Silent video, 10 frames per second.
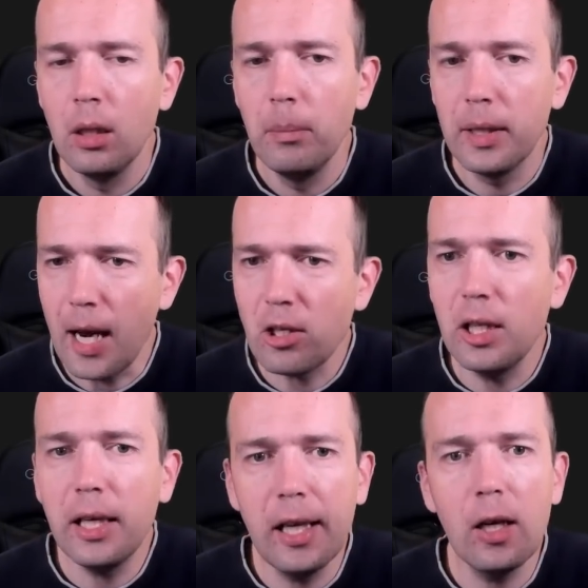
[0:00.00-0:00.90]
But
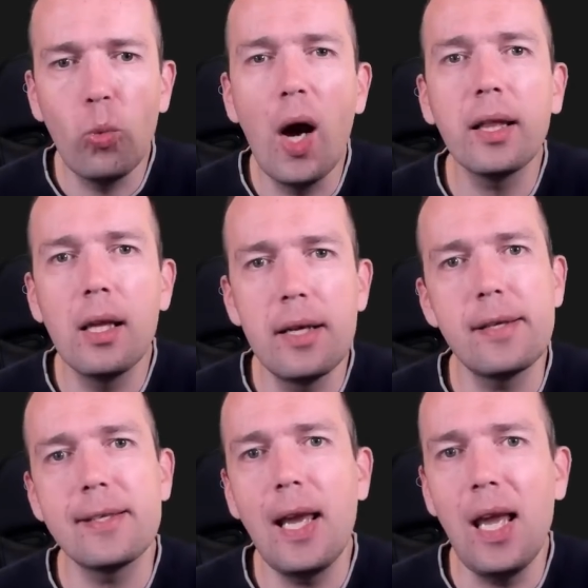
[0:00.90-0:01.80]
actually here, white can
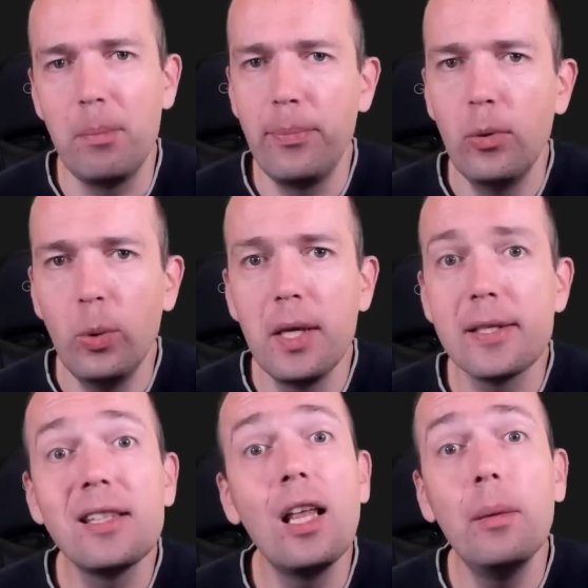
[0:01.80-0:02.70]
escape with a
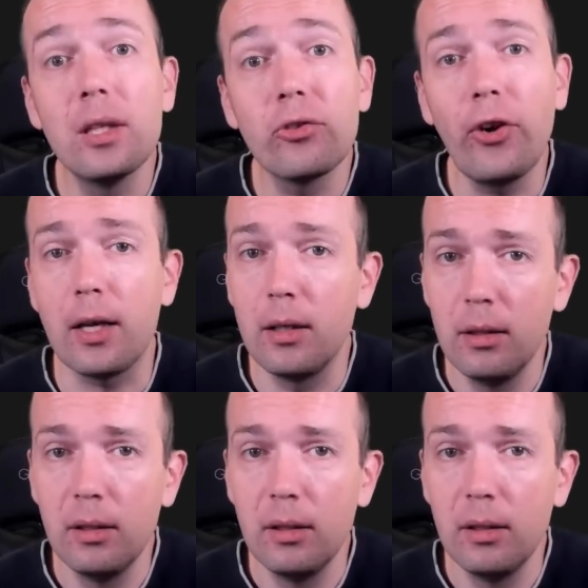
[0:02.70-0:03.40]
stalemate trick.